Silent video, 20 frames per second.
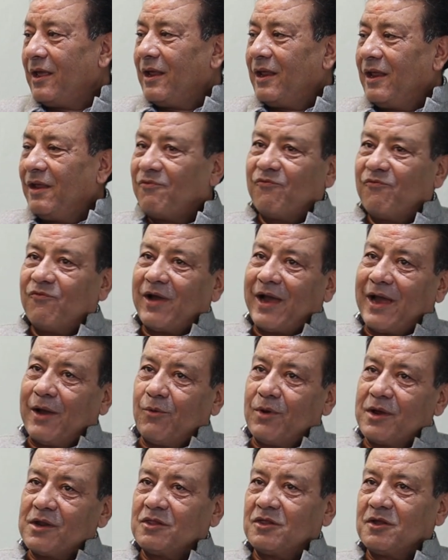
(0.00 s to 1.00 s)
If I
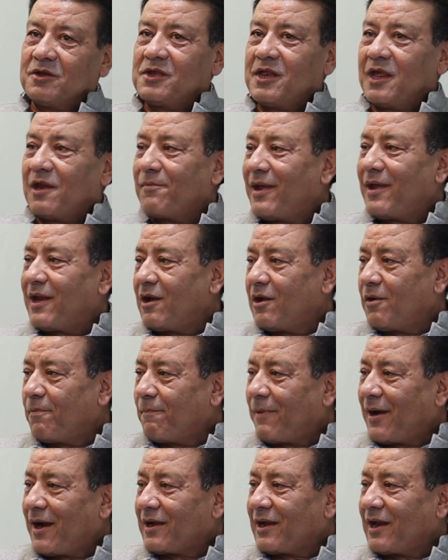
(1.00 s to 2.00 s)
was the chairman
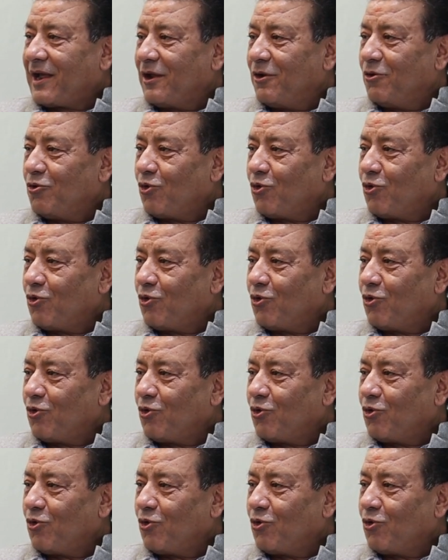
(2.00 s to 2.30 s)
of PATA,